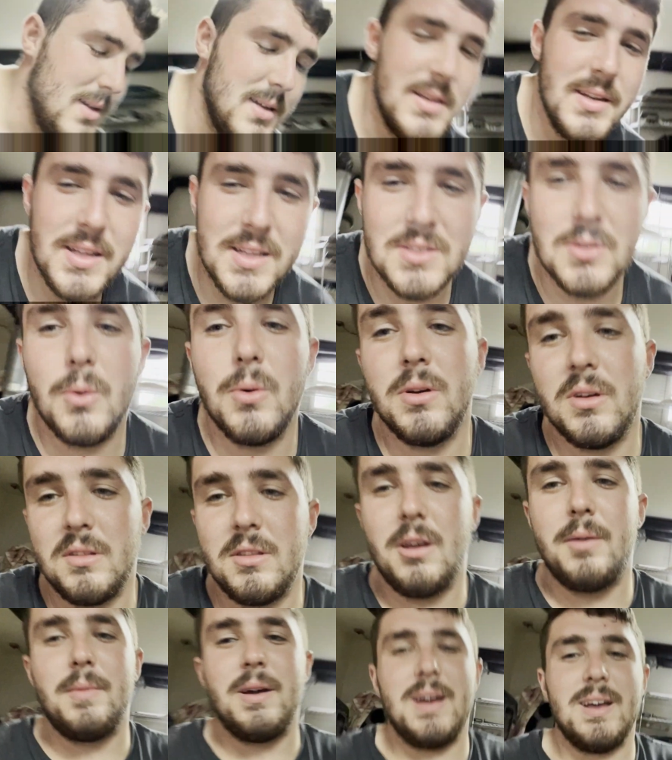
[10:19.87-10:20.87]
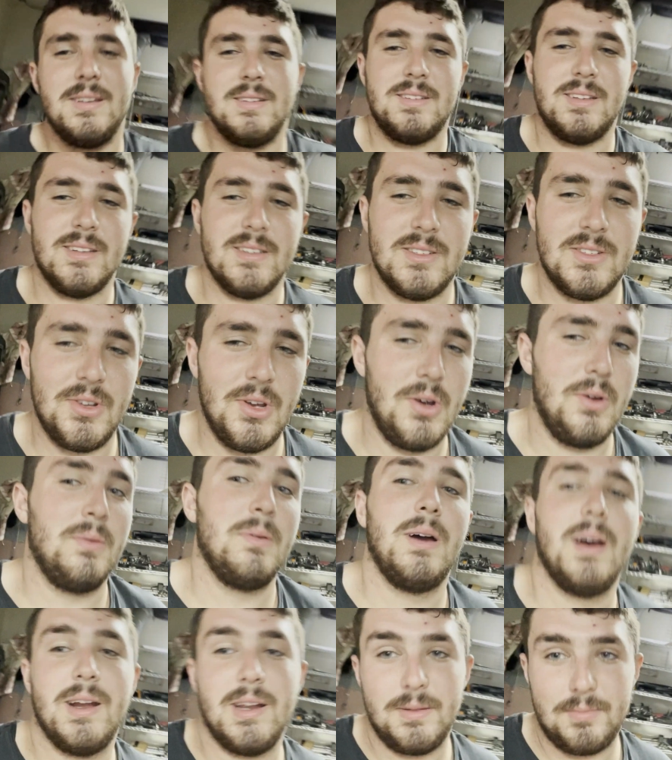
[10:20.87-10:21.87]
Needs oil, dumbass.
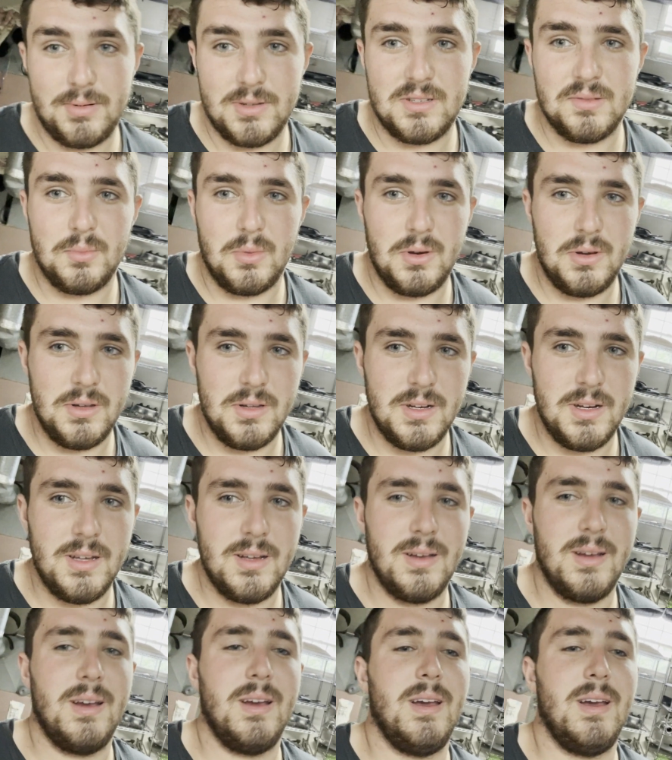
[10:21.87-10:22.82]
So I need to put some oil in it,